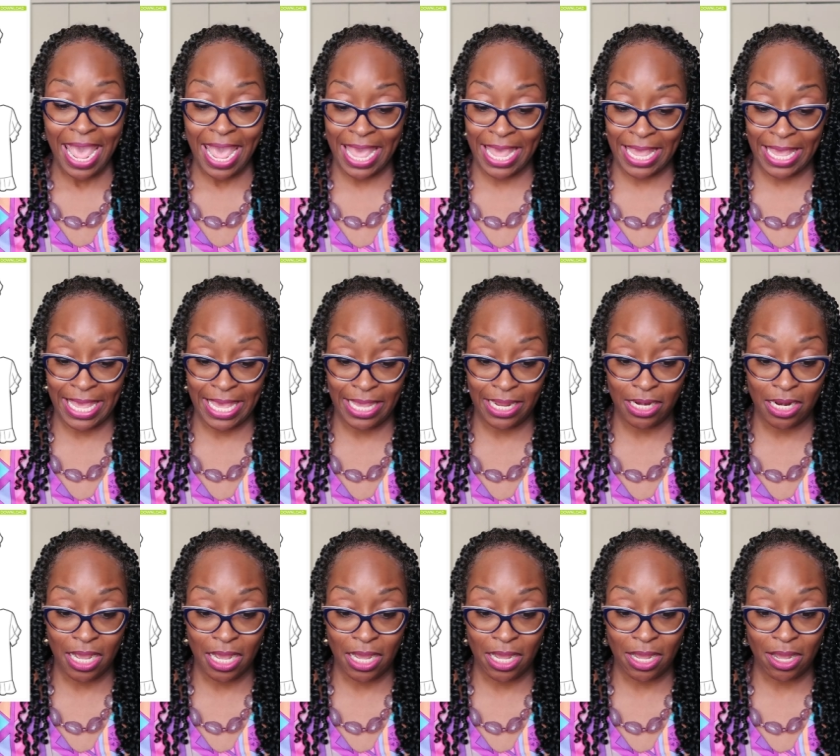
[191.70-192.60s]
and
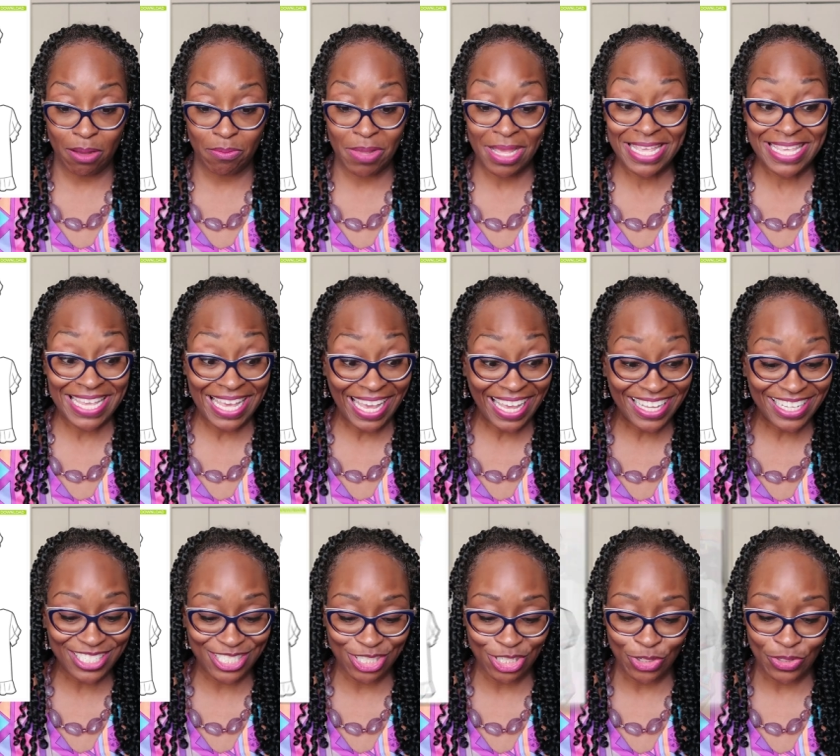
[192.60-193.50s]
um,
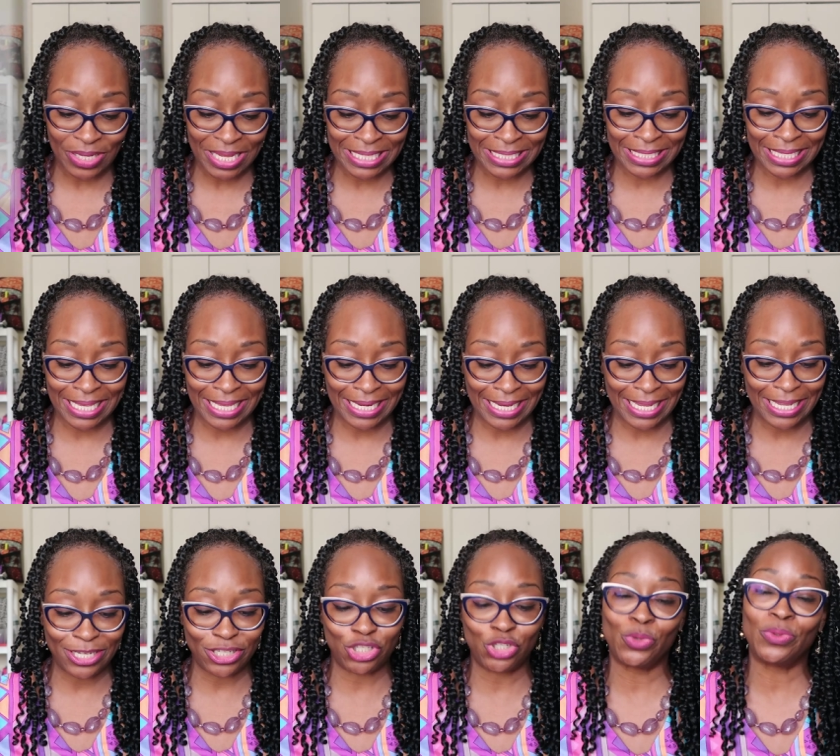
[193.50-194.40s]
yeah so let's get
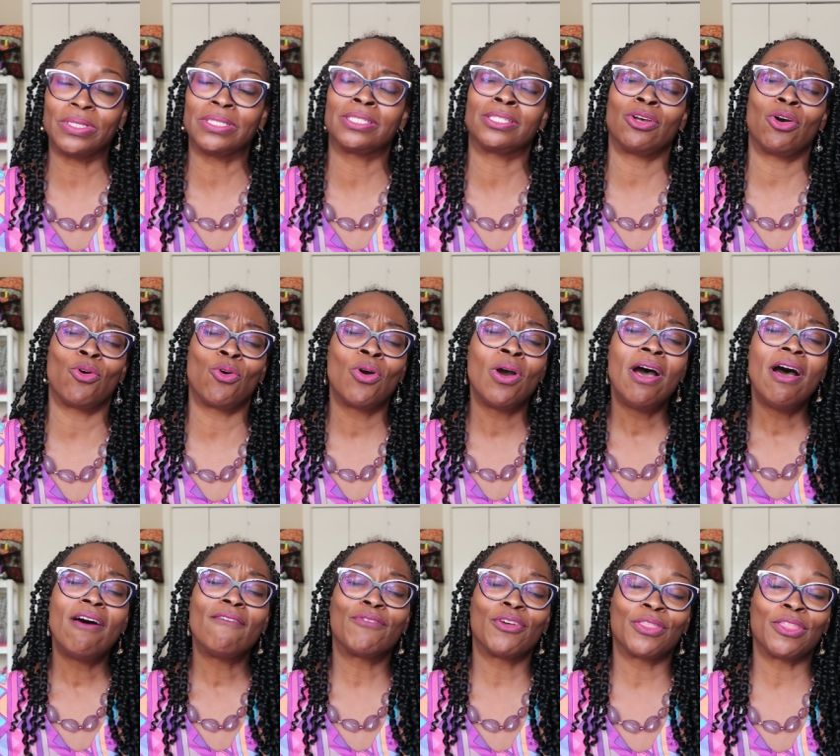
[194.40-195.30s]
into it so
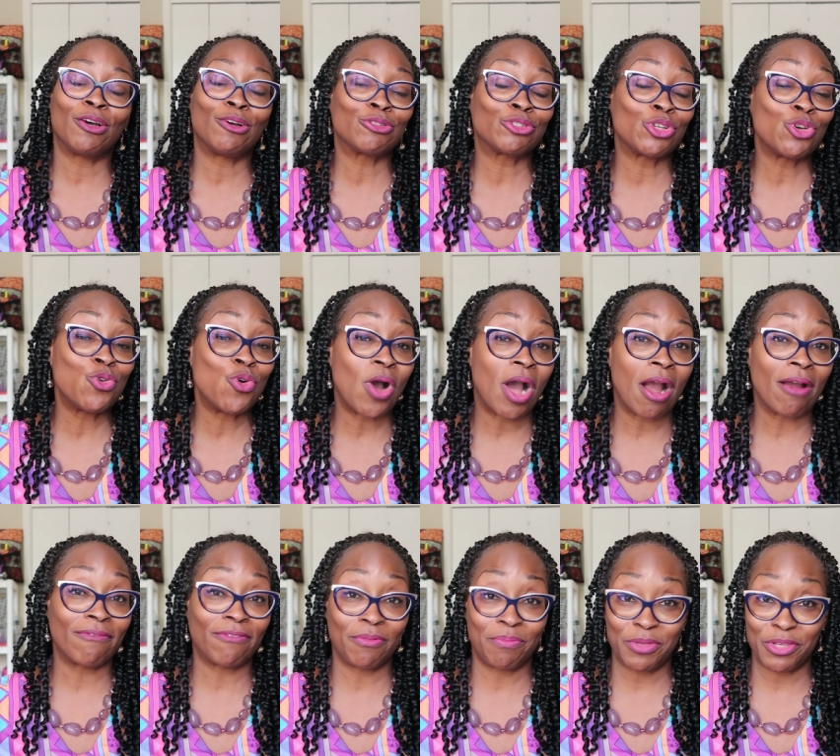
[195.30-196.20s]
for those who
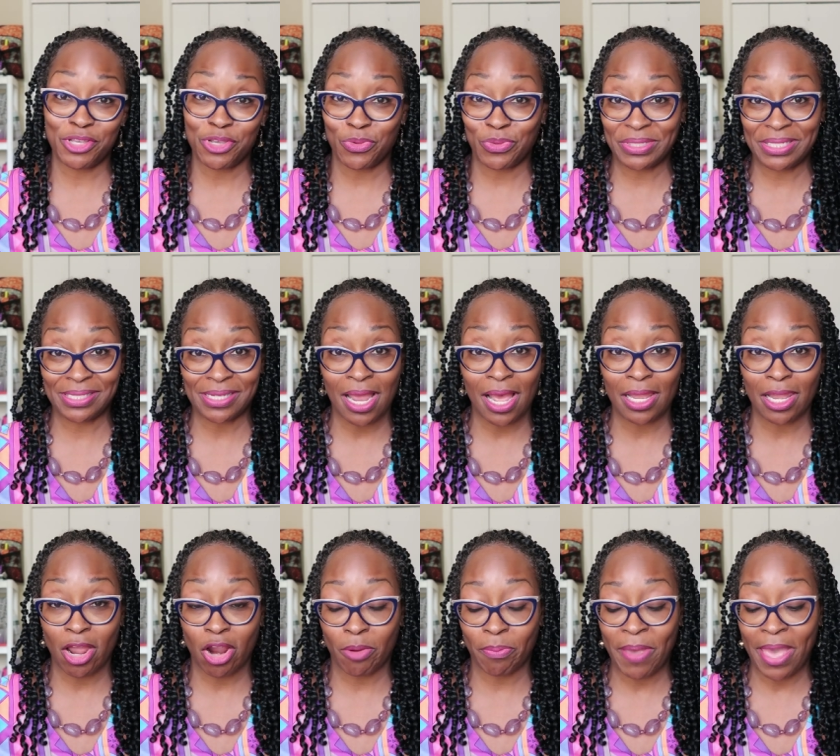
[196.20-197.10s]
are familiar with
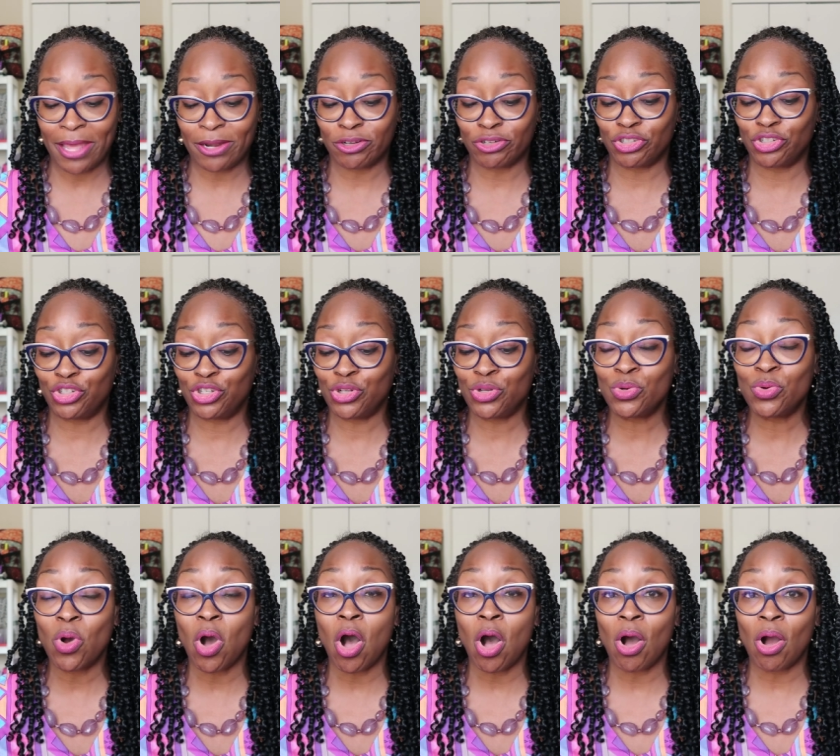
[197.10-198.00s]
style arc patterns
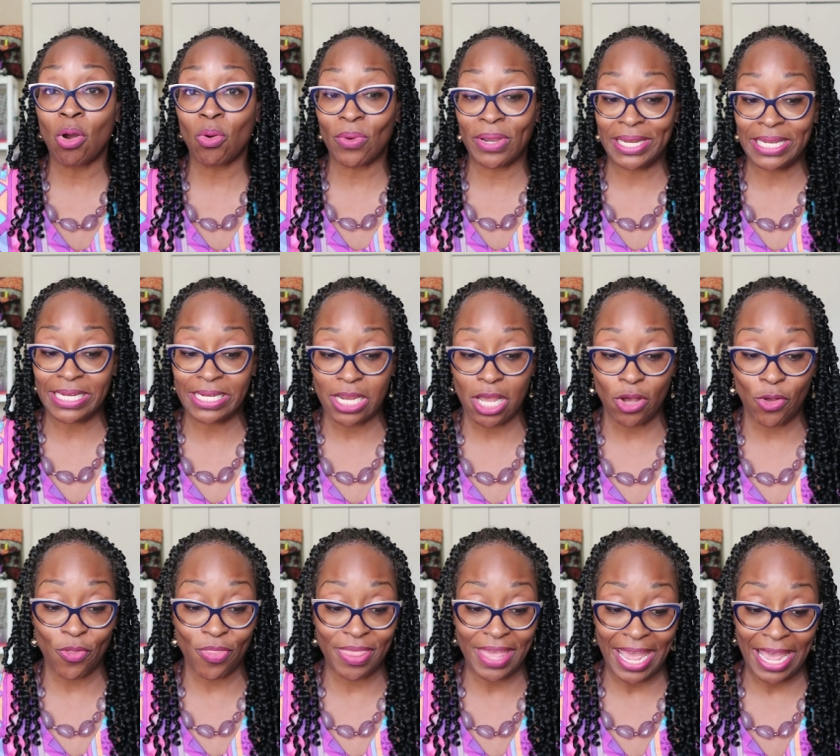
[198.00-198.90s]
you already
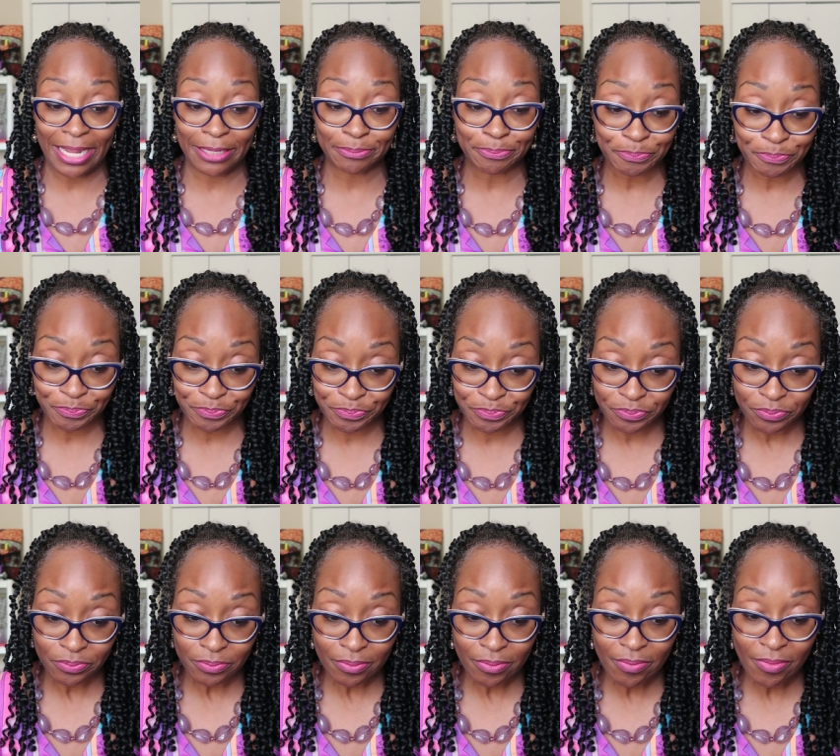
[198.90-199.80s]
know that
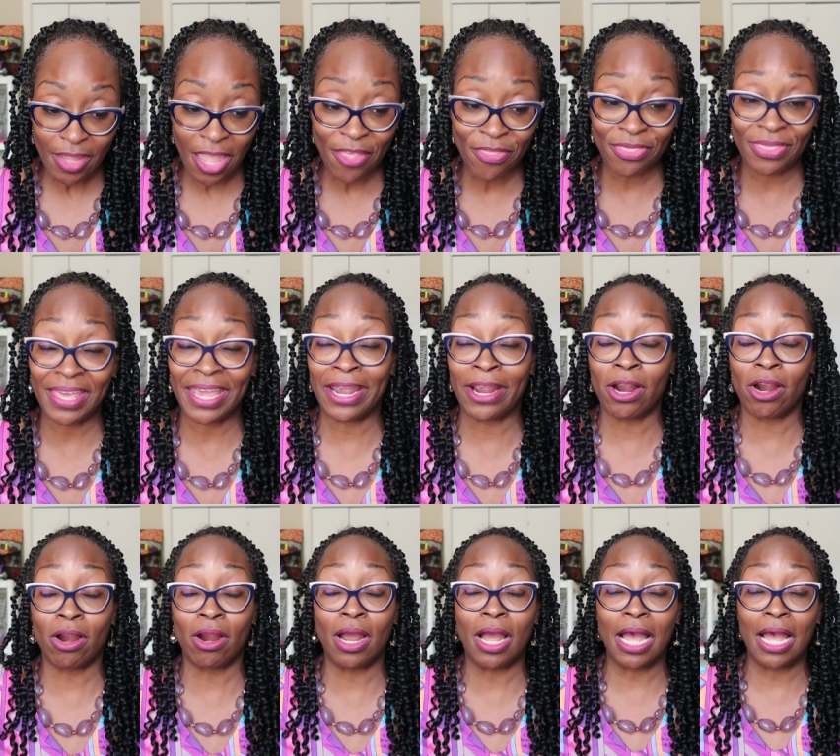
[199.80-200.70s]

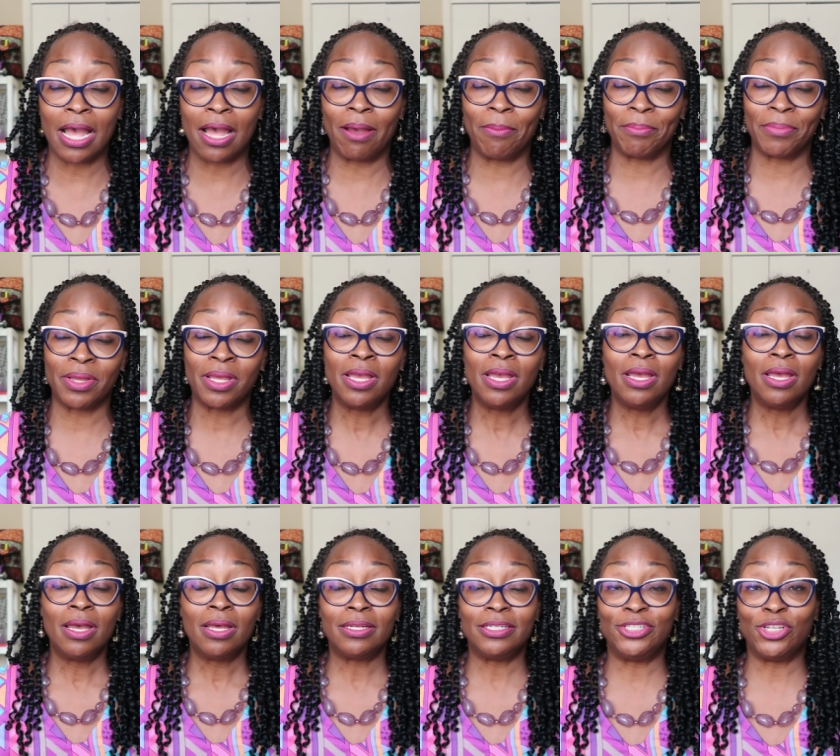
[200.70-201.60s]
they're um
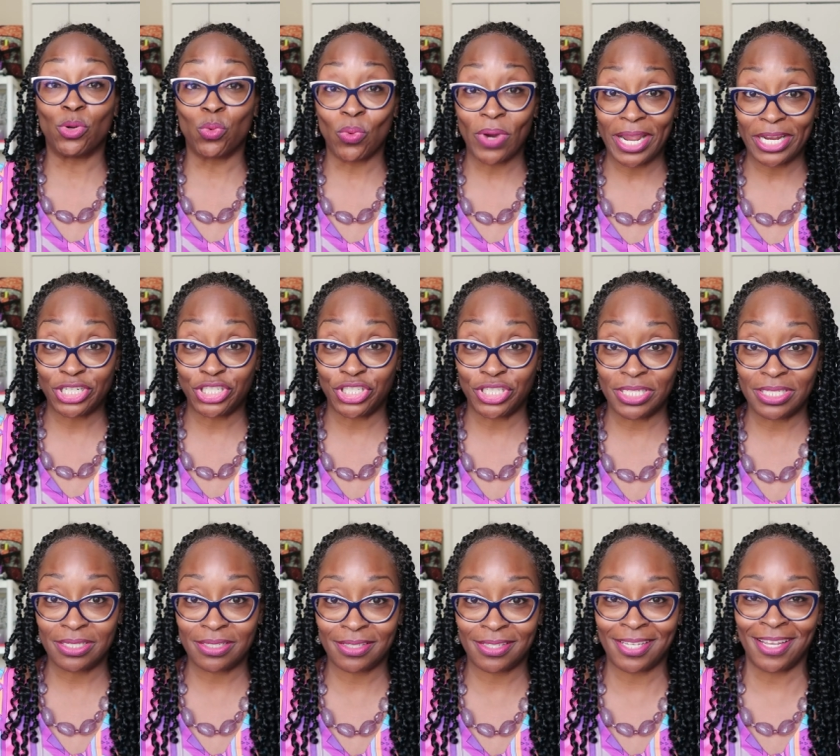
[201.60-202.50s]

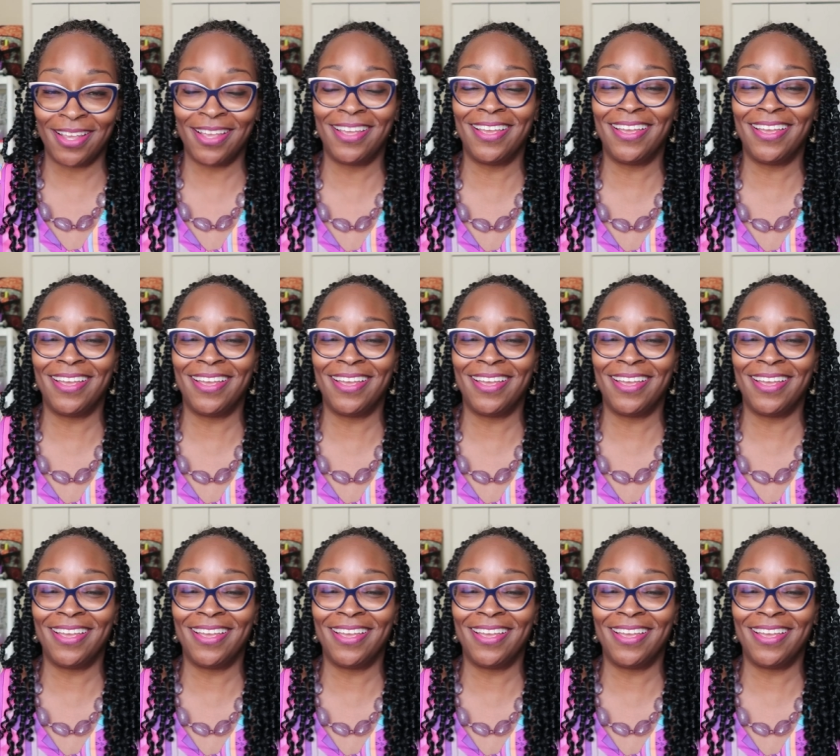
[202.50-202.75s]
directions